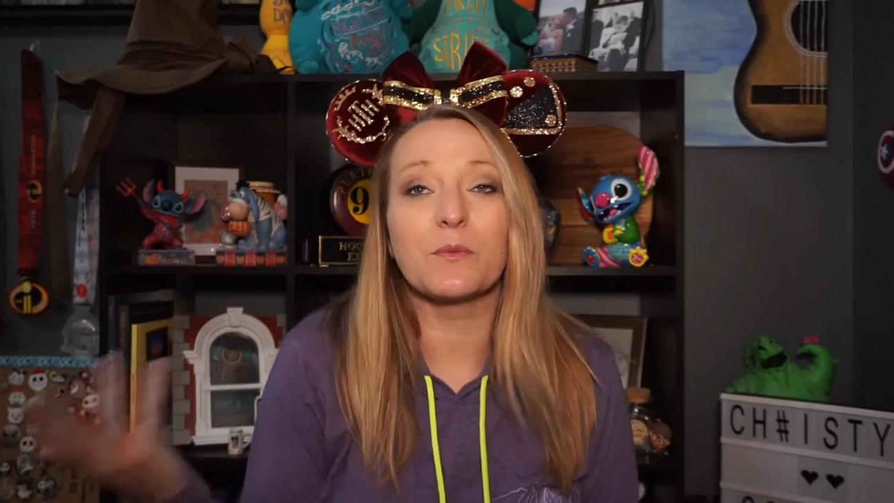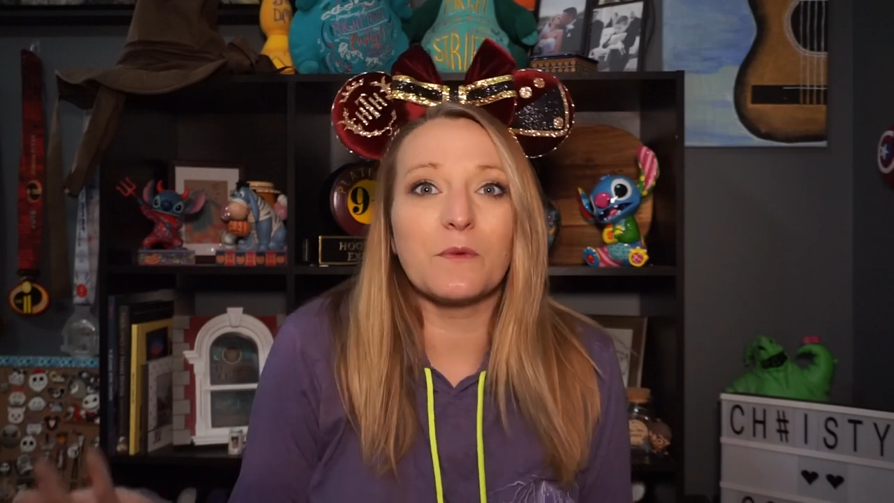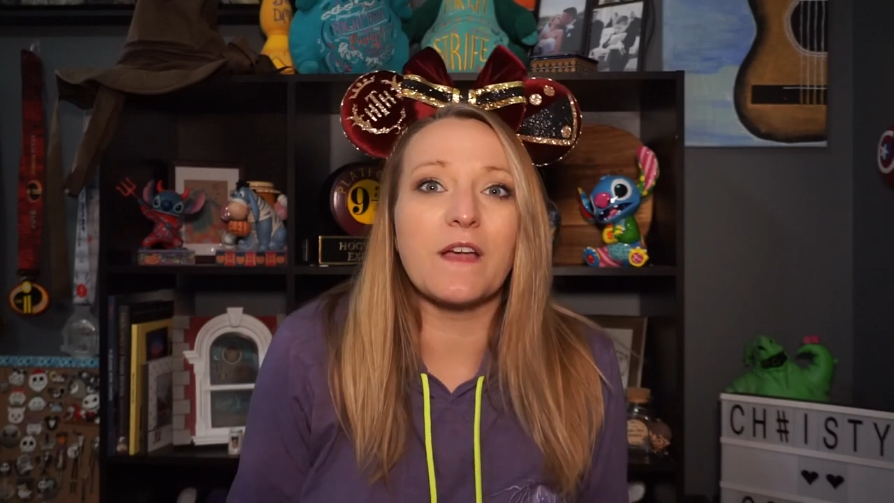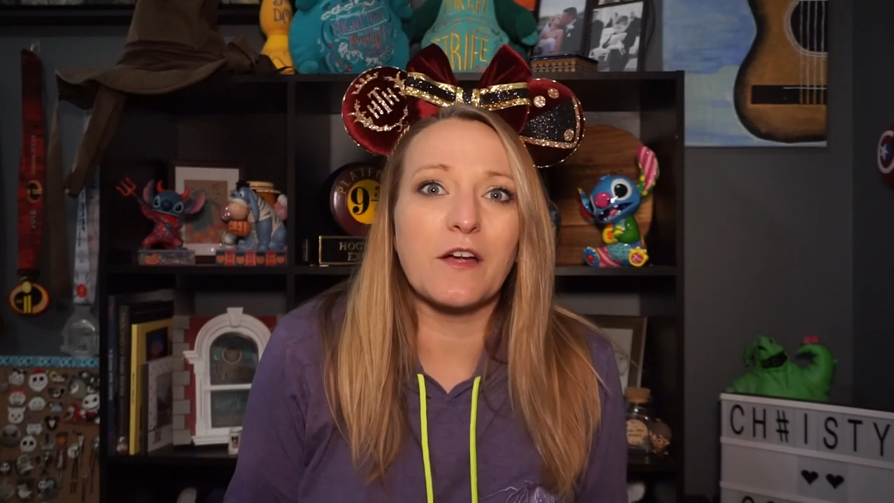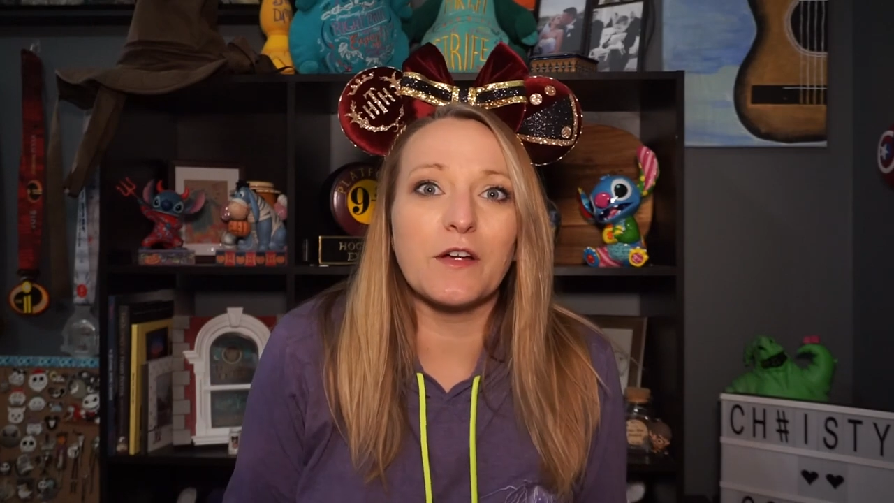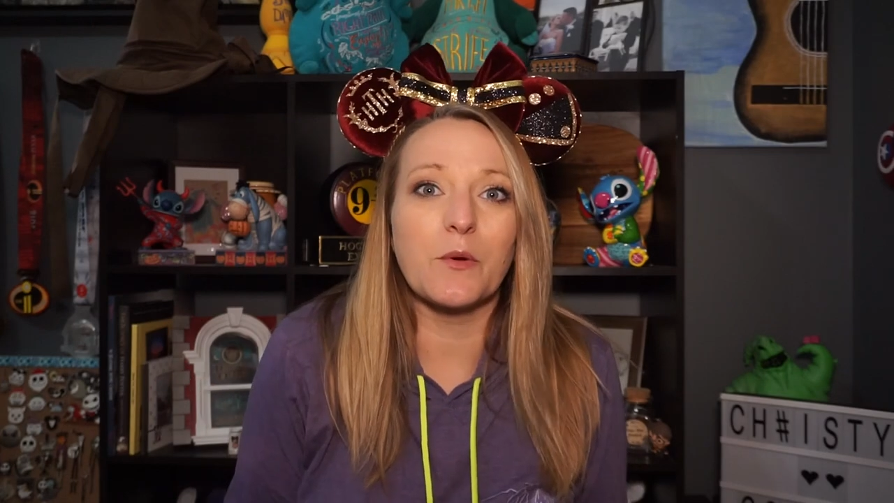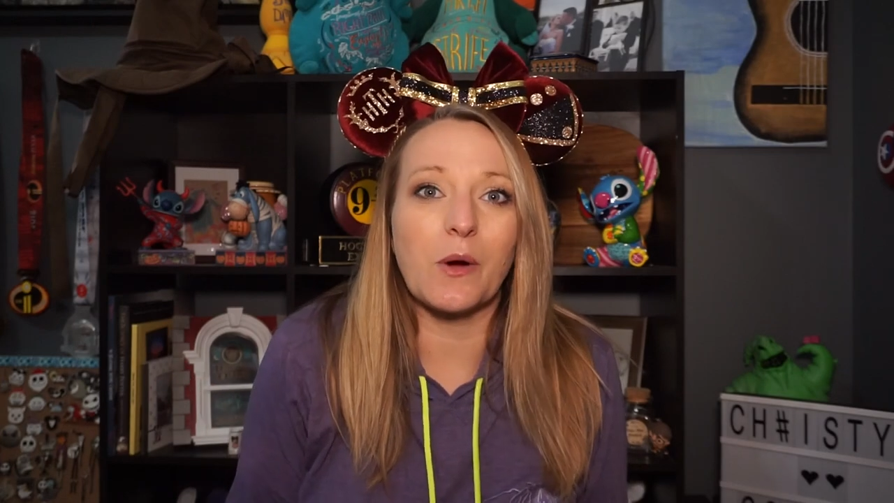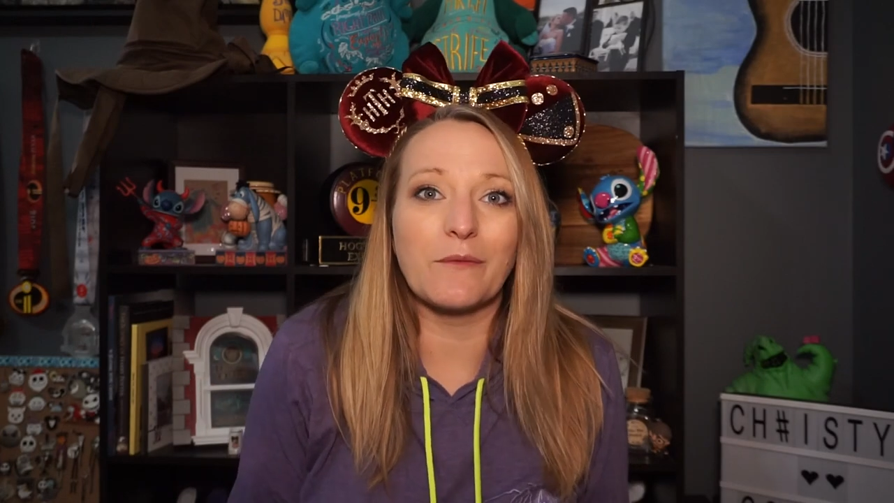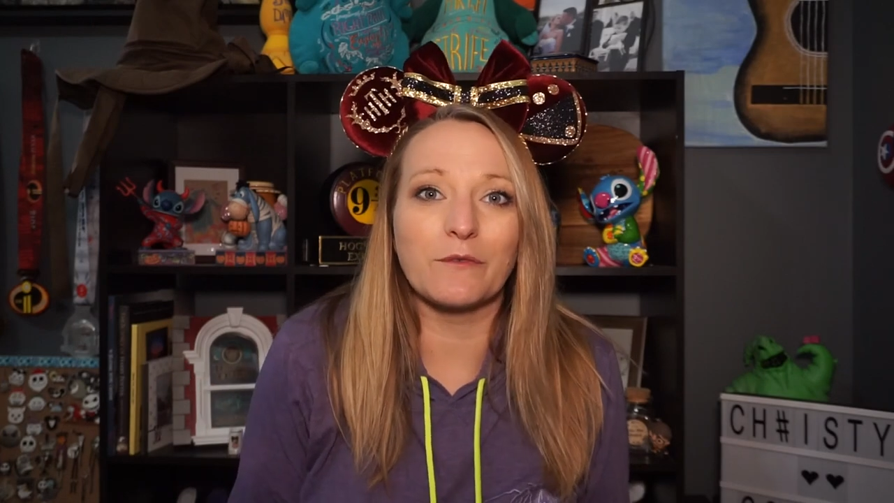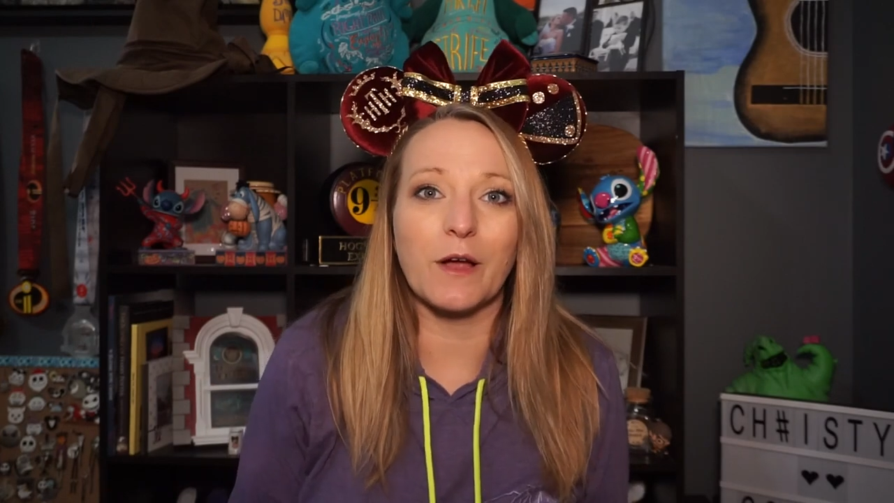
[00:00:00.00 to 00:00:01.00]
the area
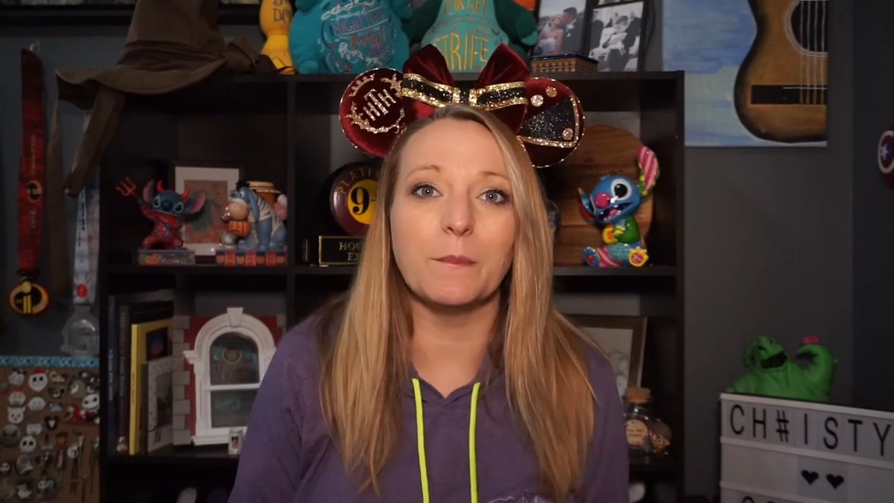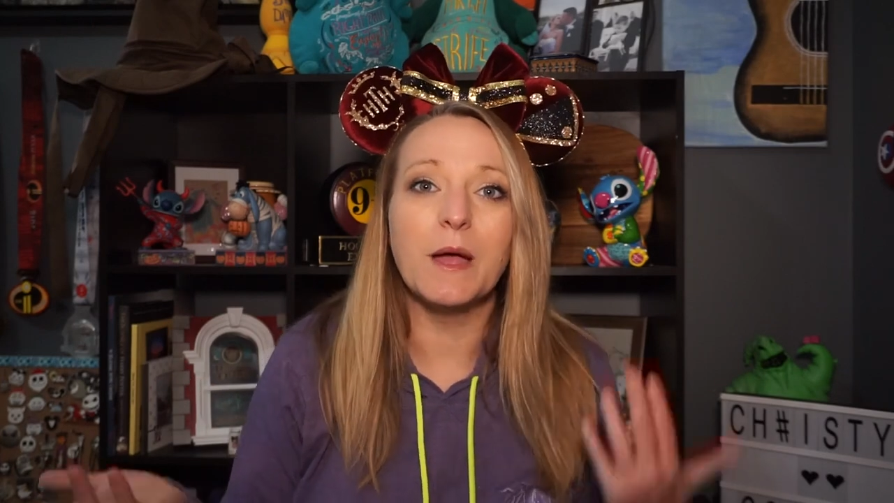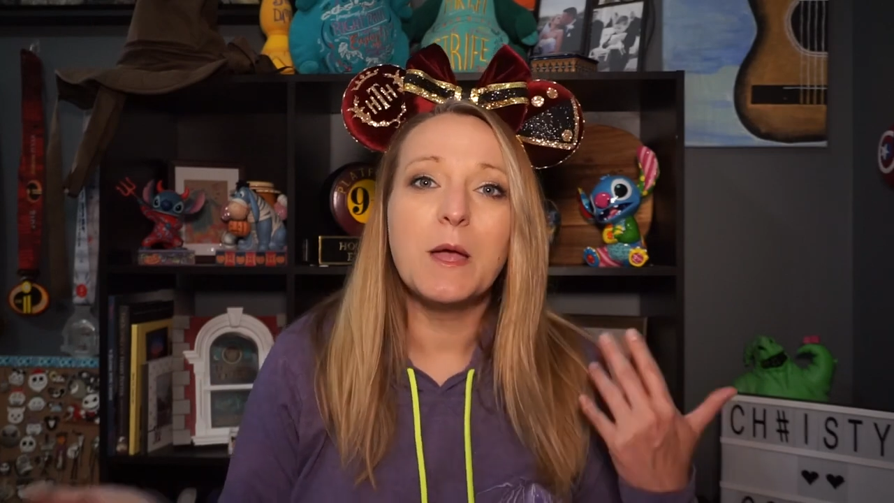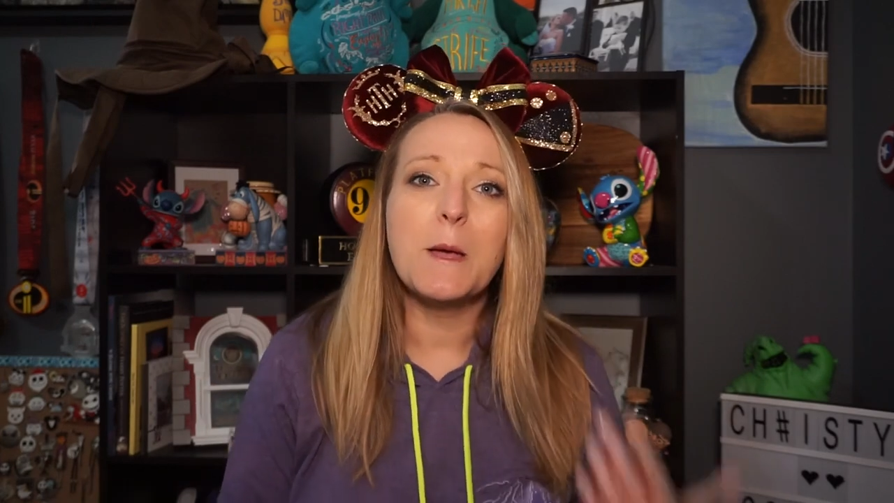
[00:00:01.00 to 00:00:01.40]
where I'm from,